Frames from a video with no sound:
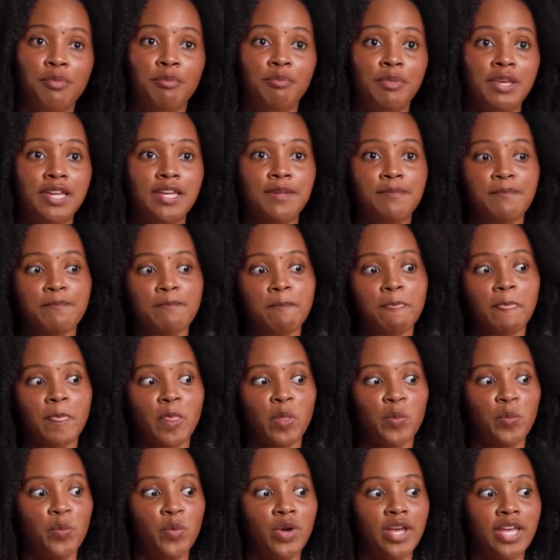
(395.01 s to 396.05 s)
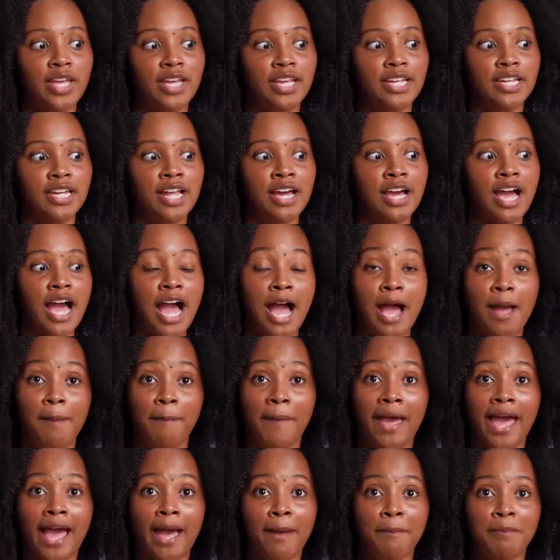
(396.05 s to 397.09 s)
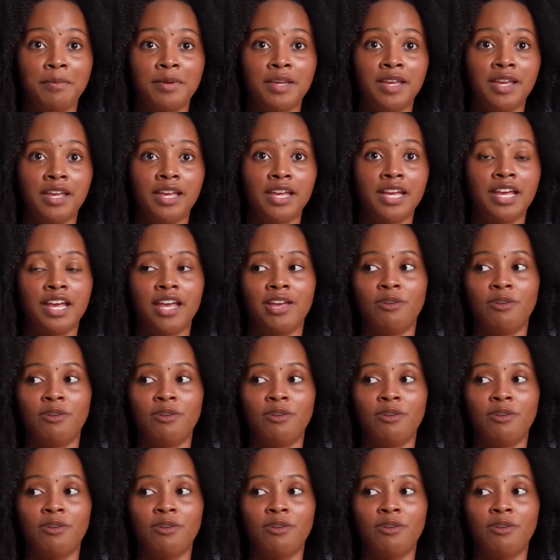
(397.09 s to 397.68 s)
me, when I'm happy